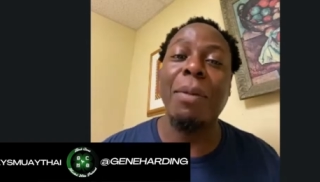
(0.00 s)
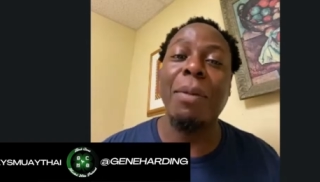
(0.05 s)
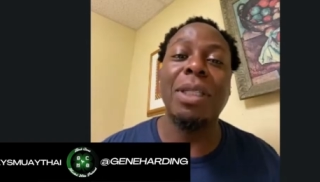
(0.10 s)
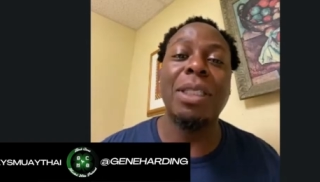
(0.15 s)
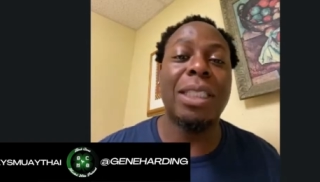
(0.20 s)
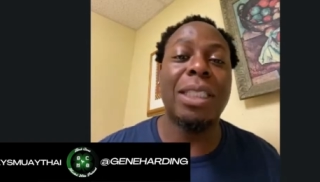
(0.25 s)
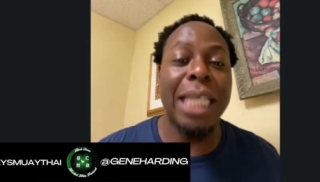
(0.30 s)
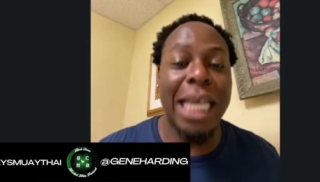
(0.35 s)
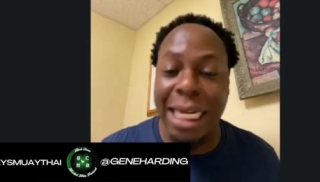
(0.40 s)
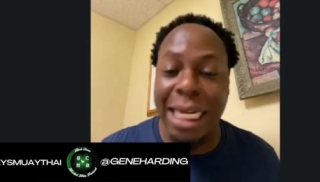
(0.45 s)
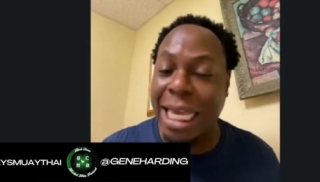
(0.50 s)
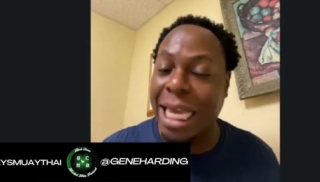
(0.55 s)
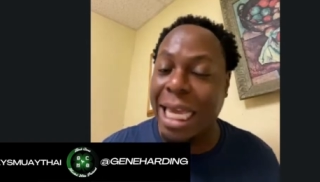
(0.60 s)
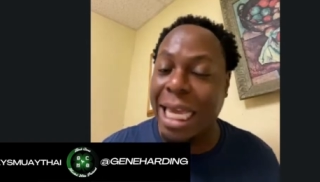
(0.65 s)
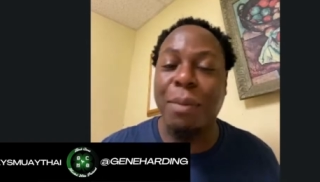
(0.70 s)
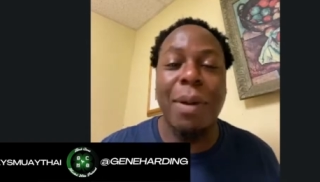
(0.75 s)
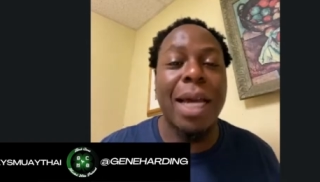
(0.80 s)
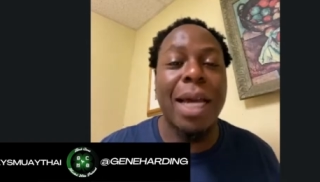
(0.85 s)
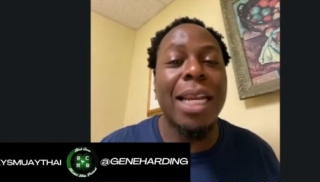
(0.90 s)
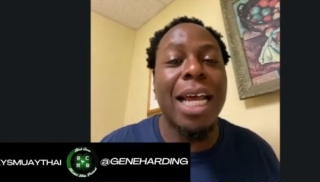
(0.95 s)
to just,
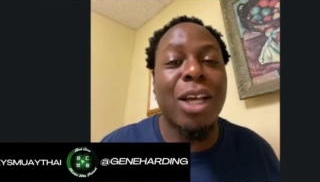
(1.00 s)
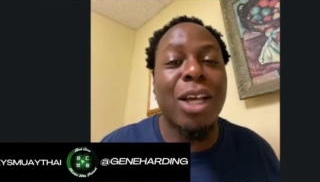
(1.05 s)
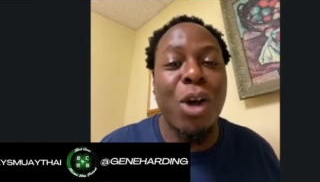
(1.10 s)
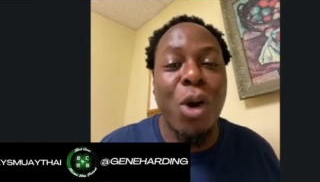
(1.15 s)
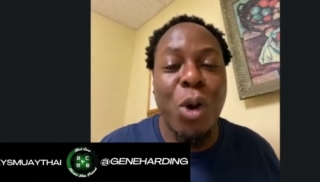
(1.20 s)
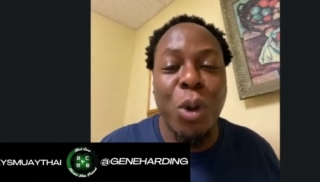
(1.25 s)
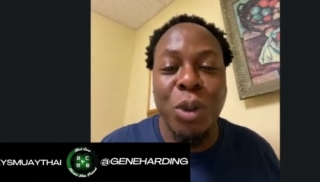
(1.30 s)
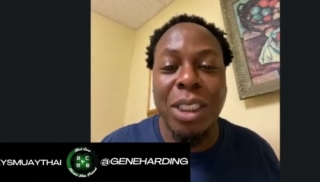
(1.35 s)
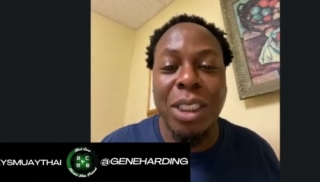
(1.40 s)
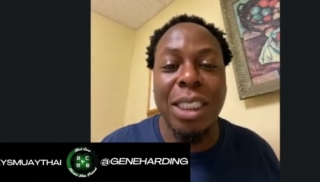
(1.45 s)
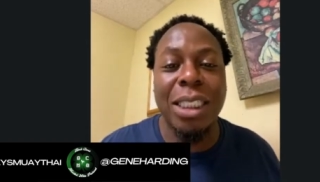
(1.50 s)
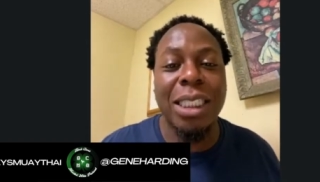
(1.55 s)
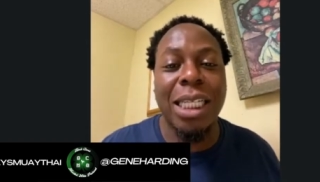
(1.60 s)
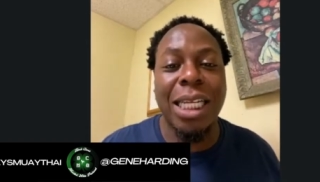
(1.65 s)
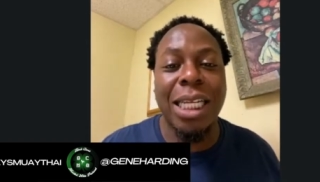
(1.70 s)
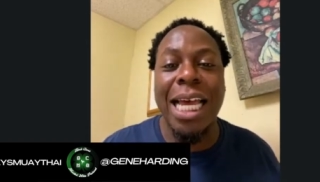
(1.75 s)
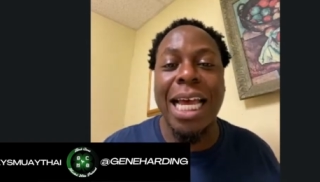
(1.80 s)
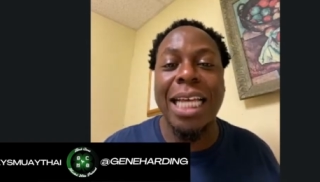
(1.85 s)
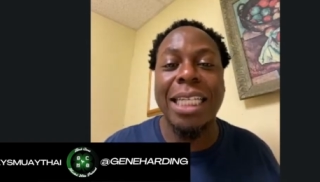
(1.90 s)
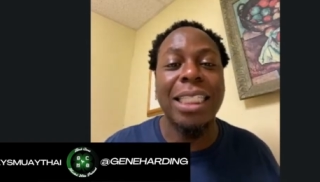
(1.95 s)
anybody that goes to this
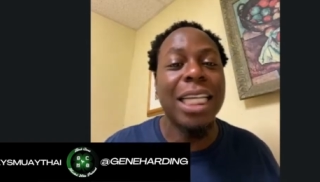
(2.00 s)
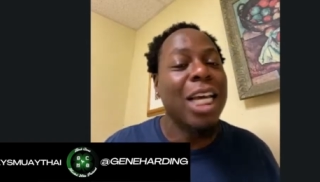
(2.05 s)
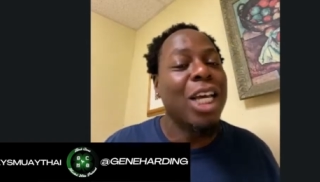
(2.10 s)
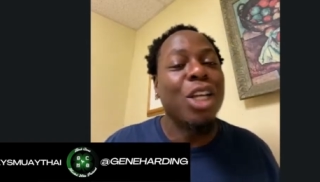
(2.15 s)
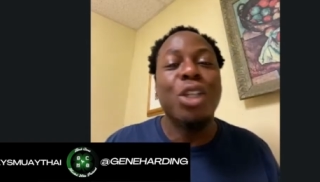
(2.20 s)
class,